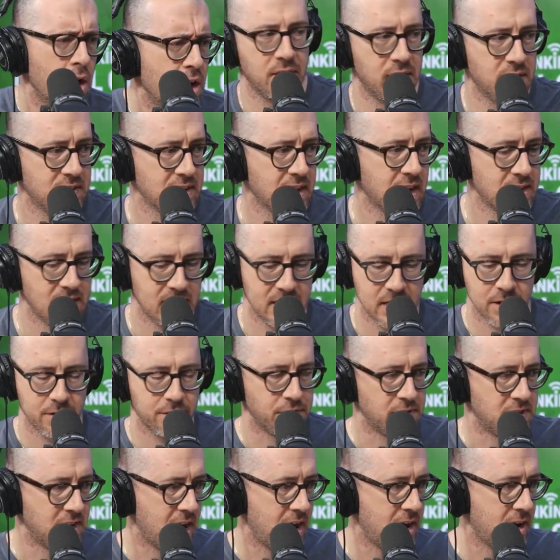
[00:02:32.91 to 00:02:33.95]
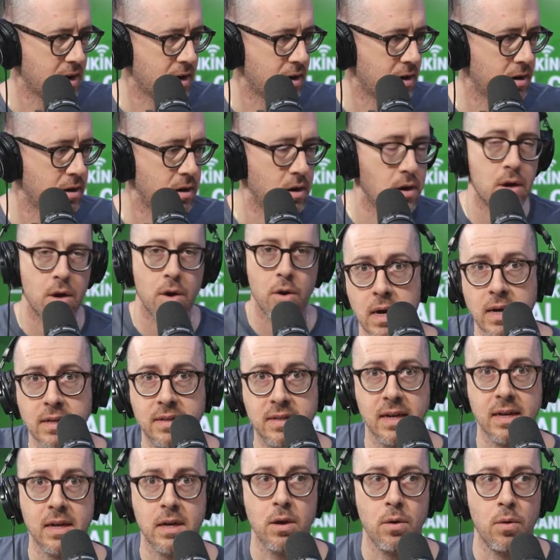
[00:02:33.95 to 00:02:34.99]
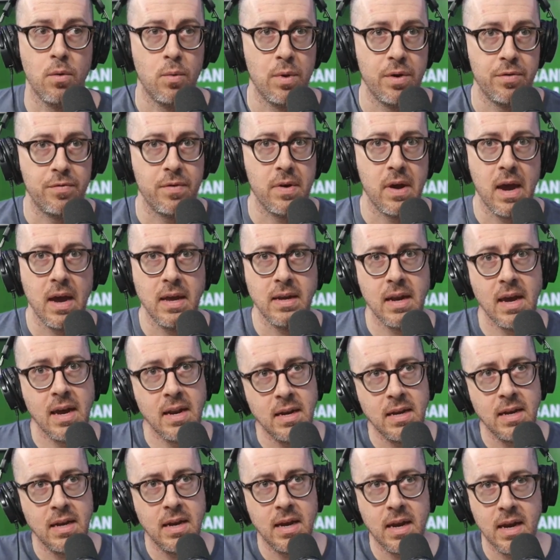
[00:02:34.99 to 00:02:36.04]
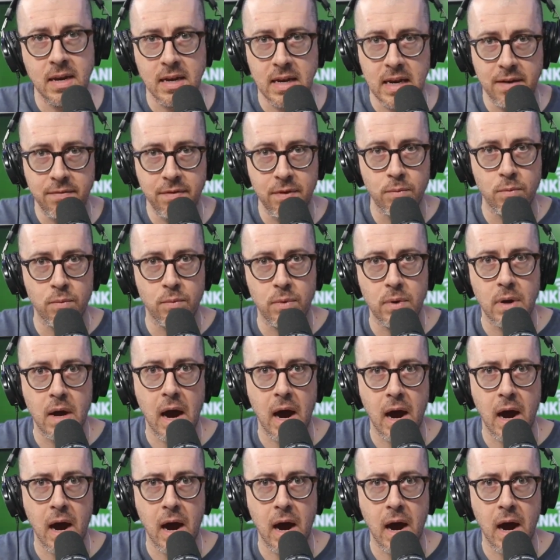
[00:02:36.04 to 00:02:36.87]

This idea of data, it's like we've in even